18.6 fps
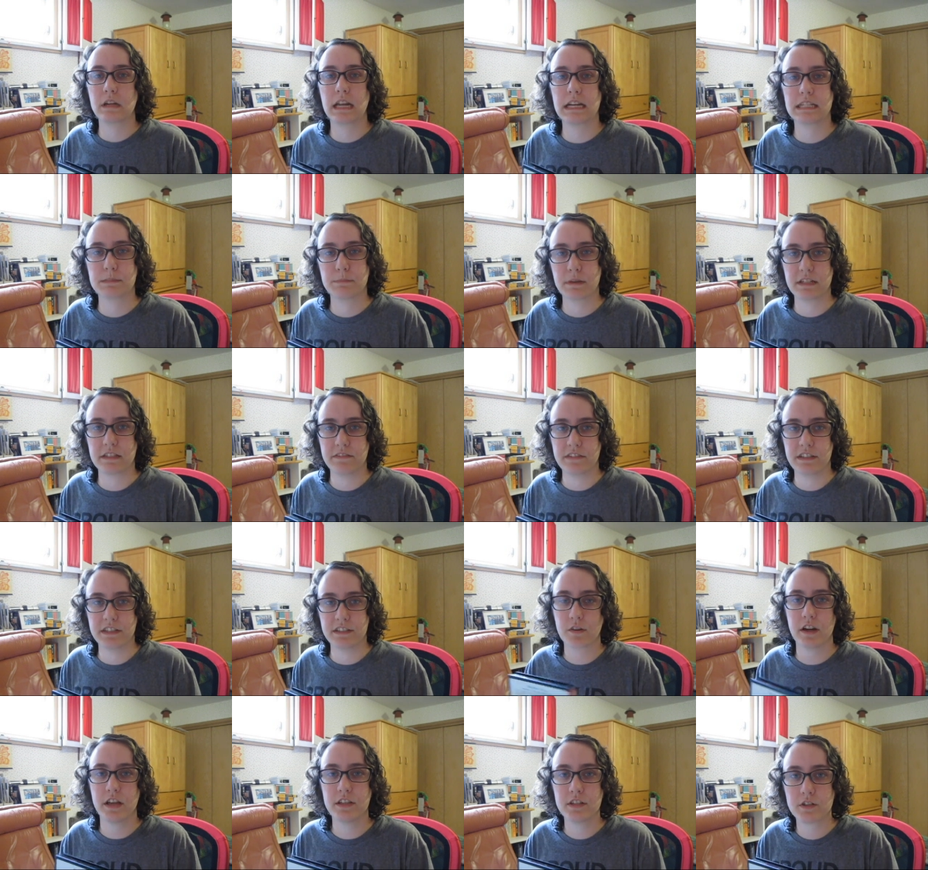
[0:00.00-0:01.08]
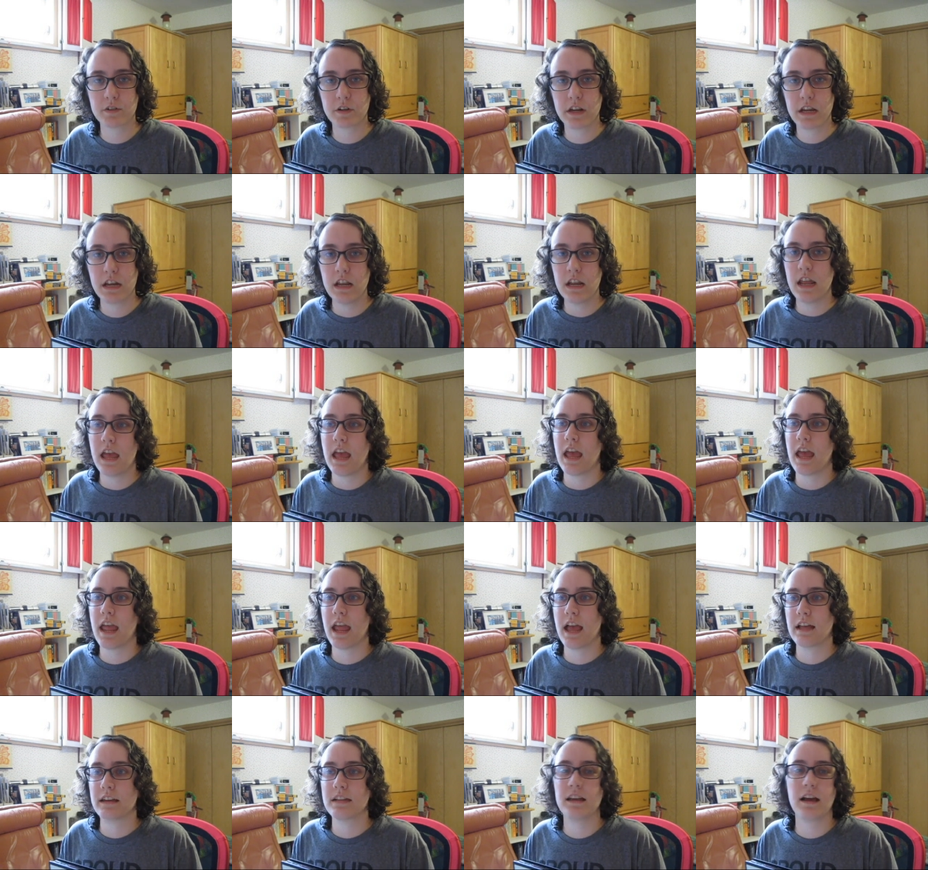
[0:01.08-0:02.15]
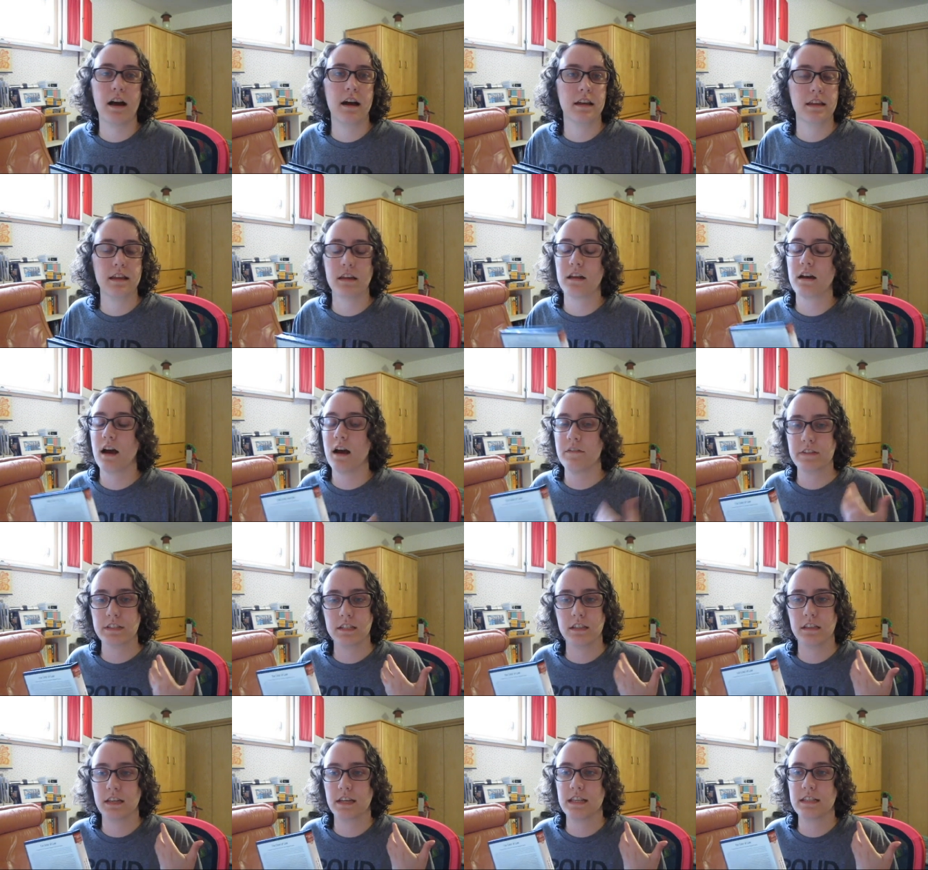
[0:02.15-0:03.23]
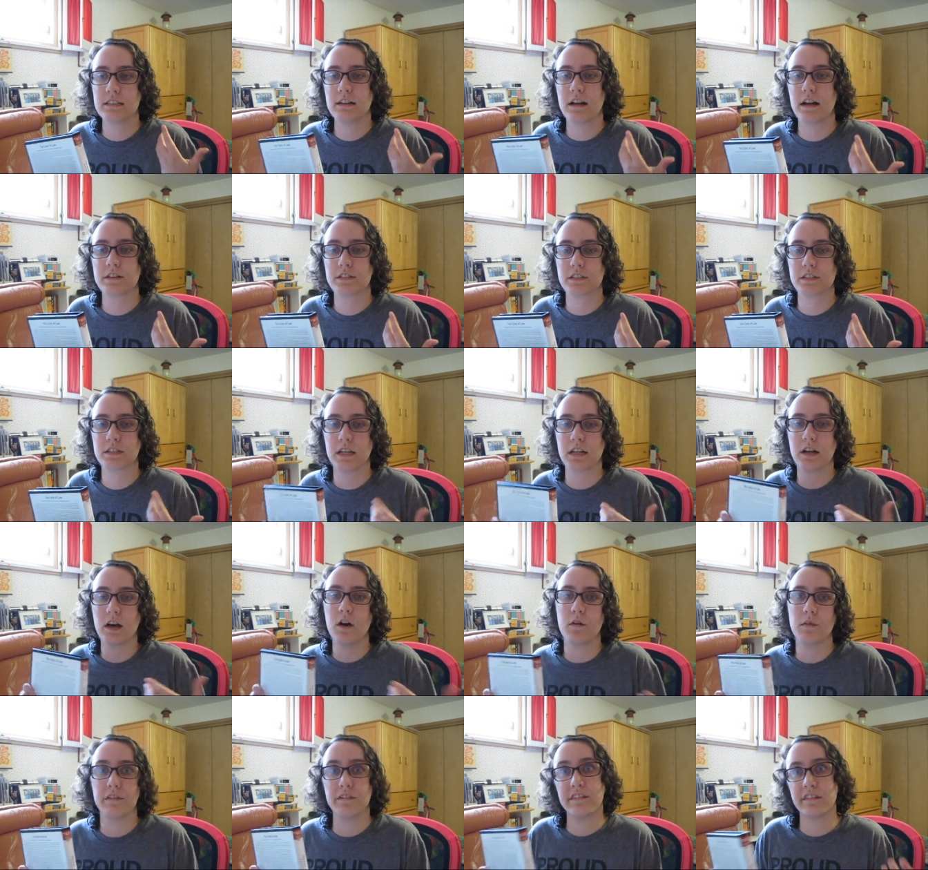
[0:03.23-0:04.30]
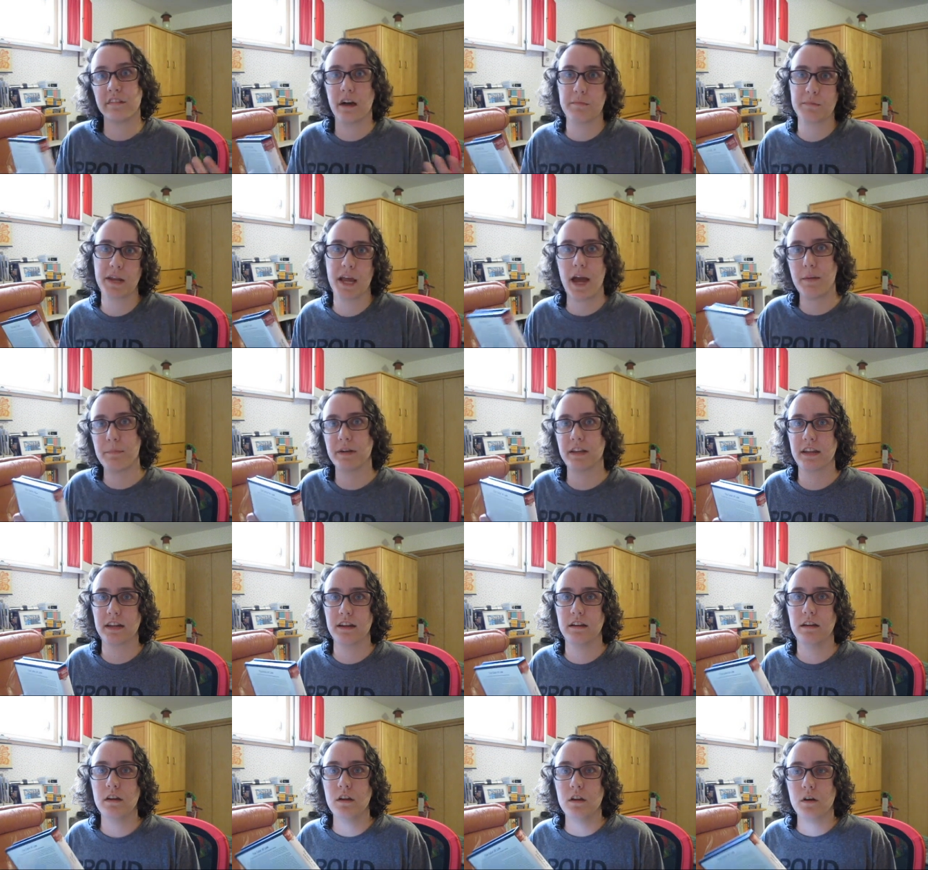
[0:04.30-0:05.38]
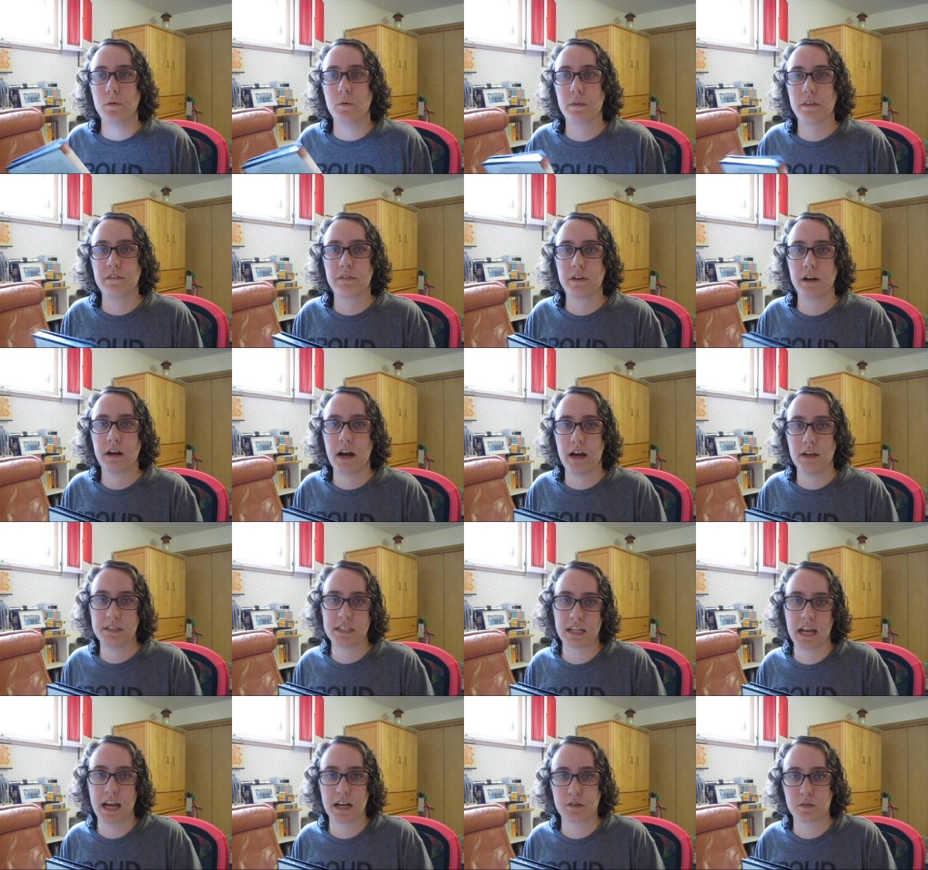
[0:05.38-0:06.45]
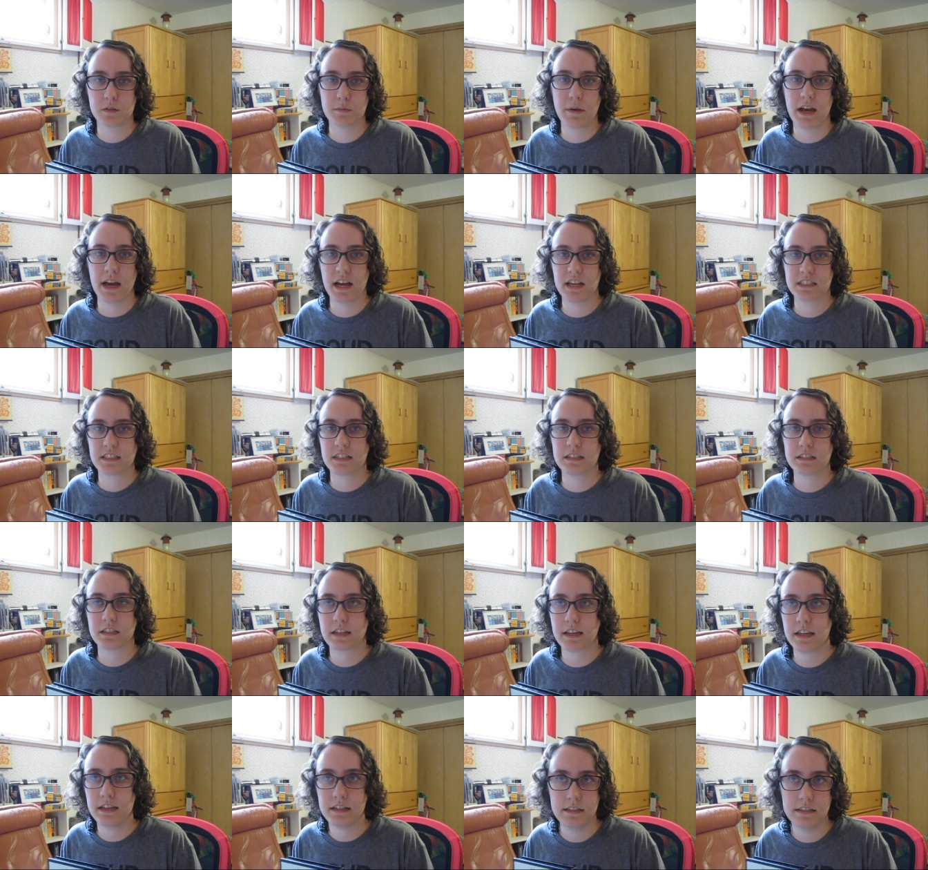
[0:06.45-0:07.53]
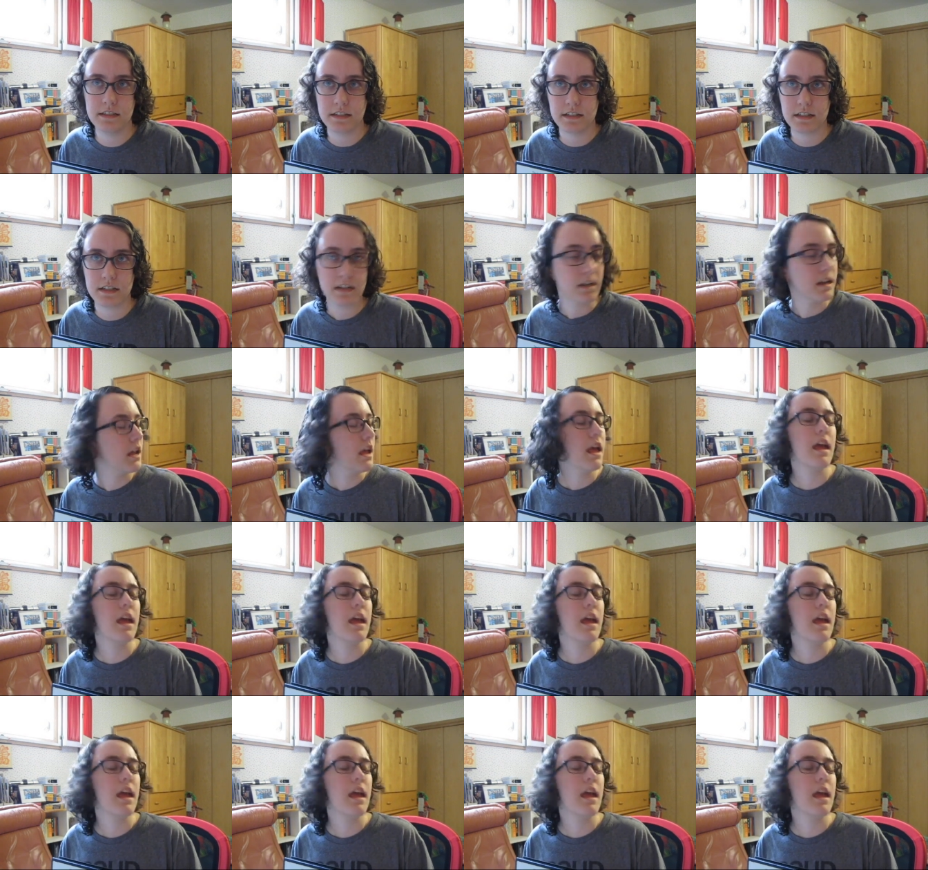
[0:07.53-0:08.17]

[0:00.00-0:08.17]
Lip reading: aspect of history, and he obviously, like, it's not just like, oh, this stopped happening when the Fair Housing Act was passed, because, like, it didn't,